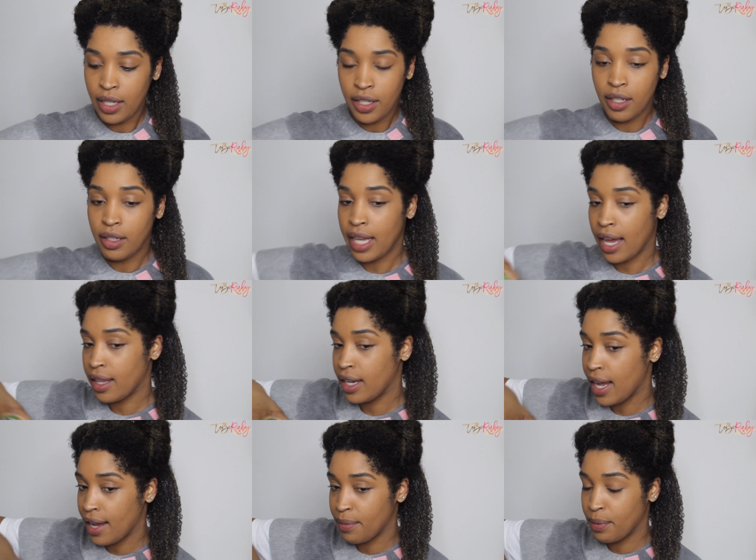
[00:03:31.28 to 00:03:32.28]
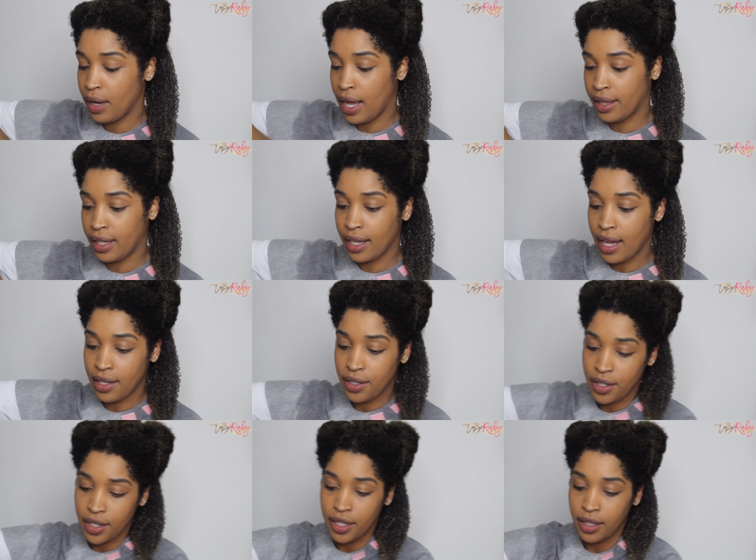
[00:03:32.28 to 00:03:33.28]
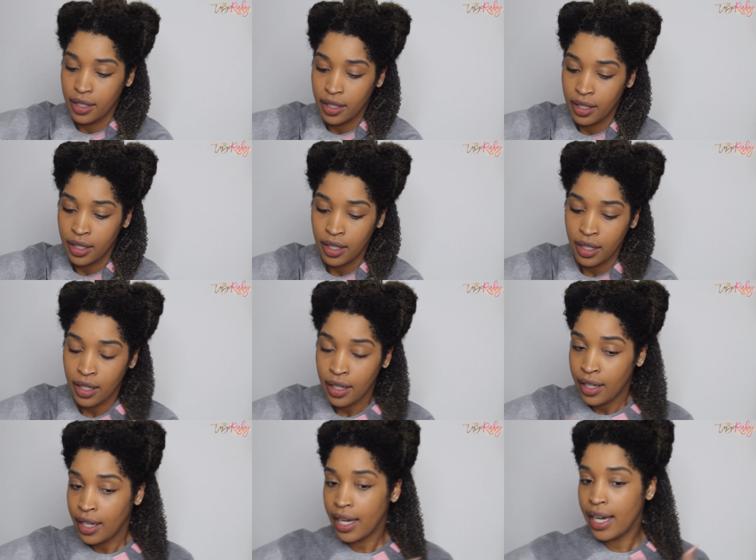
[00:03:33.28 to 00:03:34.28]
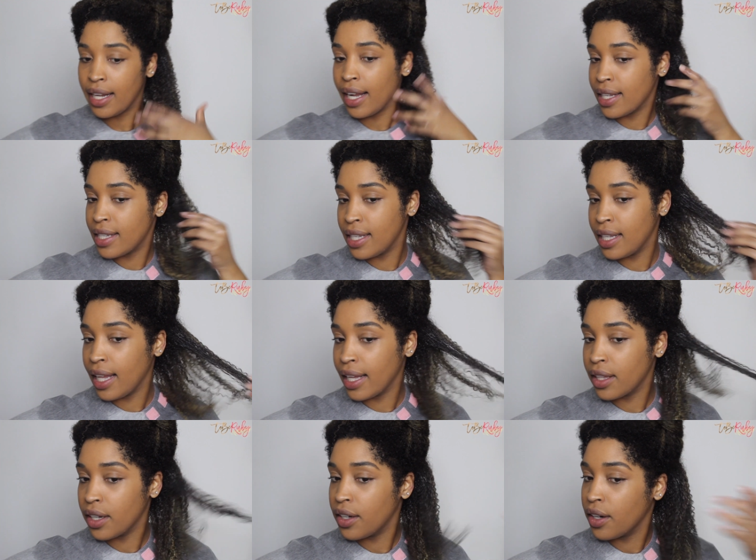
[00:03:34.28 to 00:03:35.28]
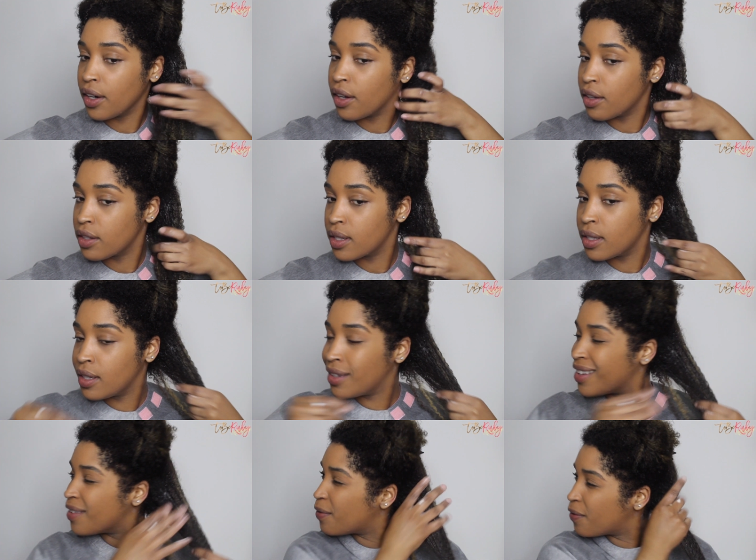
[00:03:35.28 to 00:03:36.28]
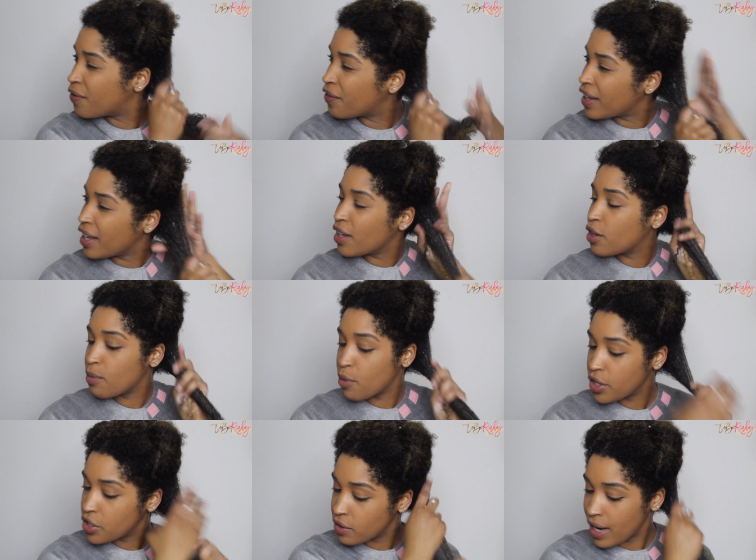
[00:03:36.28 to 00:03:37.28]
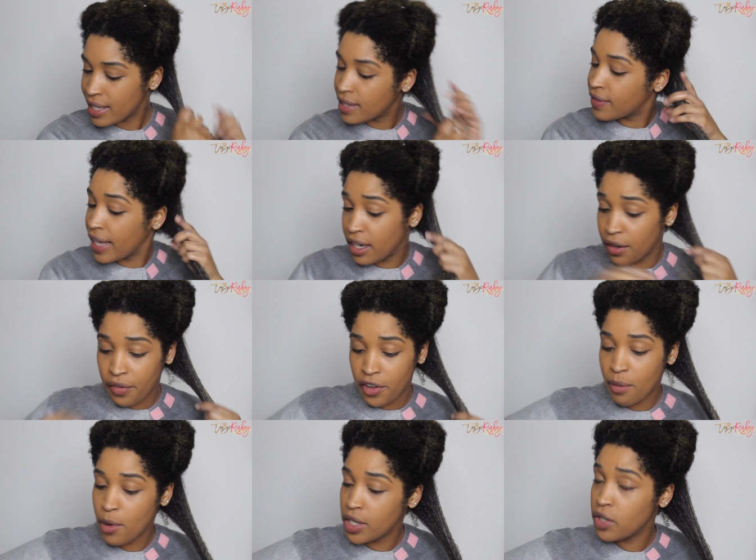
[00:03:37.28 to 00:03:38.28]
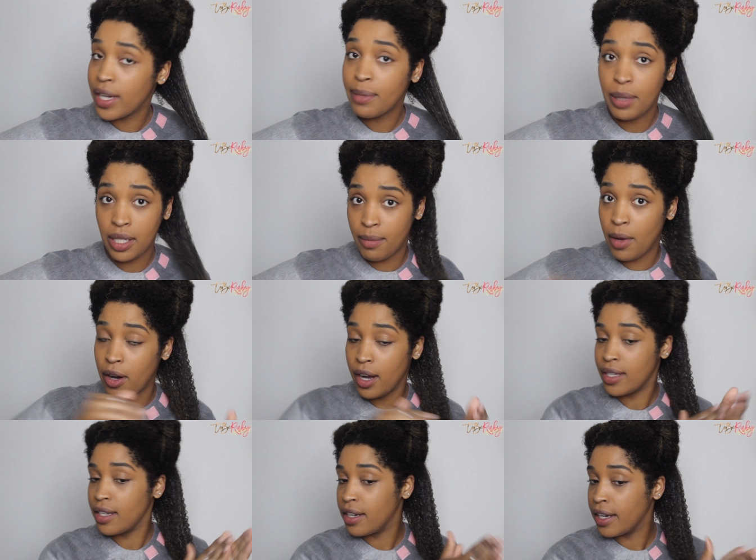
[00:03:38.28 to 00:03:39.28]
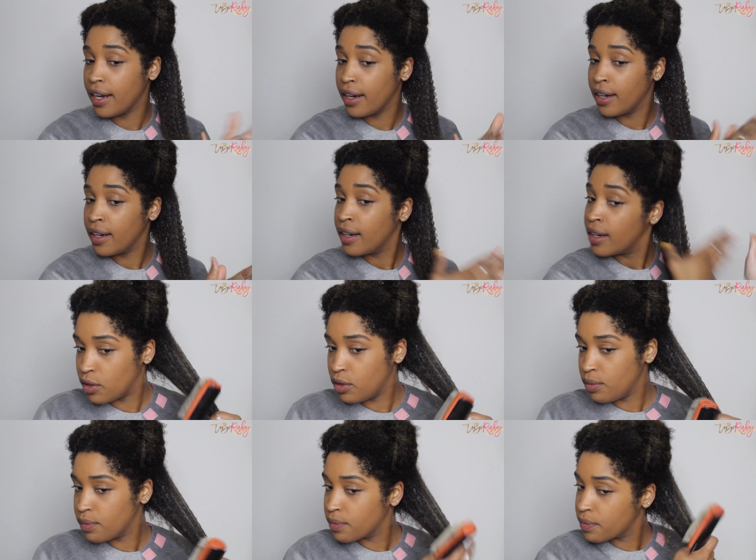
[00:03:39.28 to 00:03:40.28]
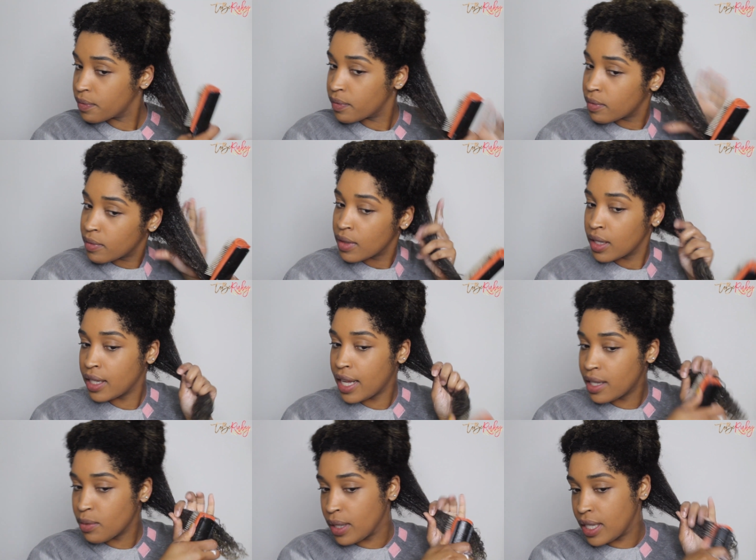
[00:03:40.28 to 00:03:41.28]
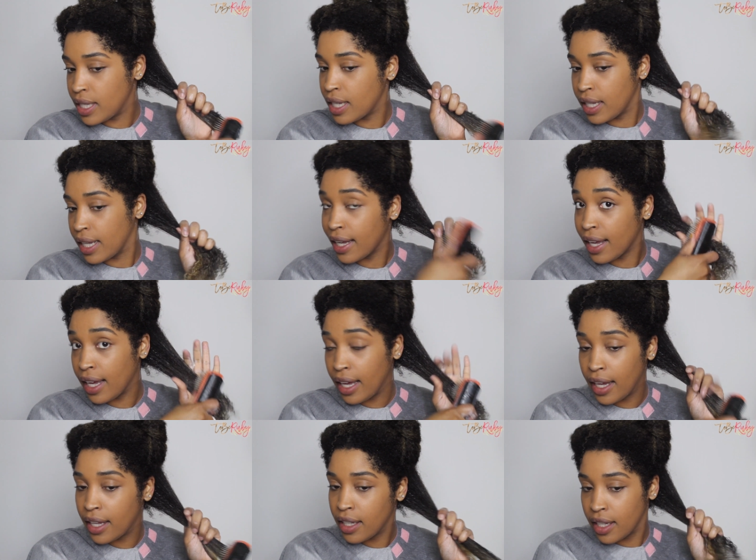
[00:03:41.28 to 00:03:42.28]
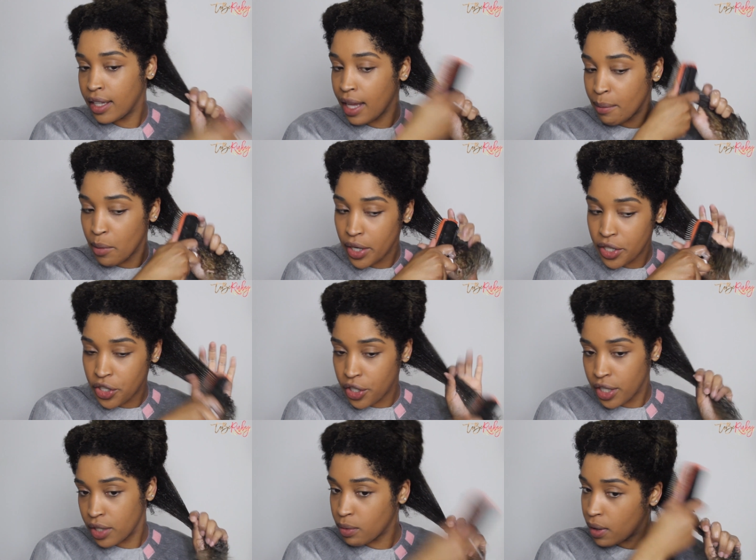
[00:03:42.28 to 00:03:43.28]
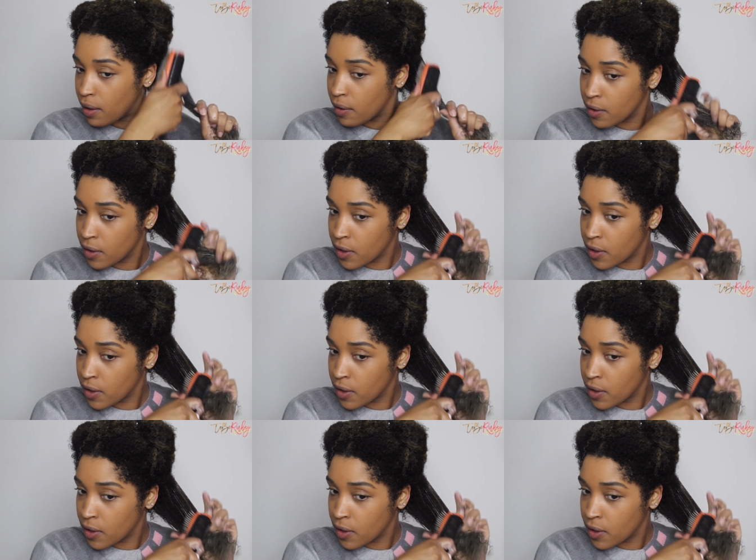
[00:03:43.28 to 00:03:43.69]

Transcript: So now that I applied the custard and I see like the curls feel moisturized. If they don't feel moisturized, put some more custard in there. That's what's sealing in that moisture as well.